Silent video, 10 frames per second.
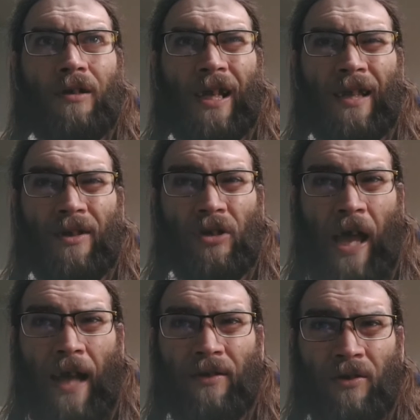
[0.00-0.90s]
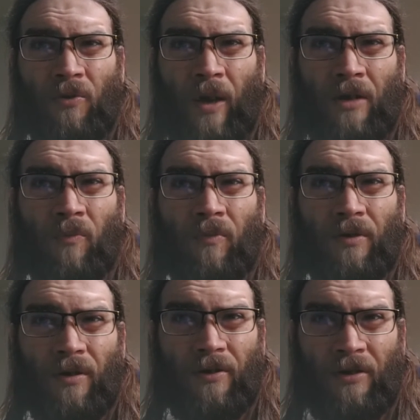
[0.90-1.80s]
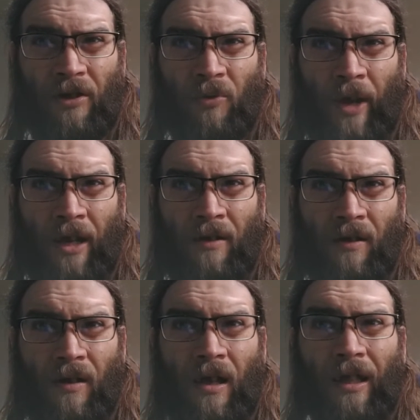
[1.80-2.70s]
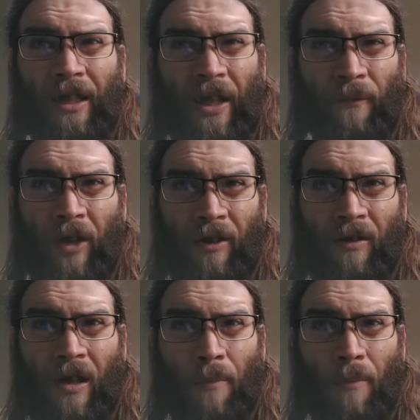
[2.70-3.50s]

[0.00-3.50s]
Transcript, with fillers: to get the jack situation situated lift it,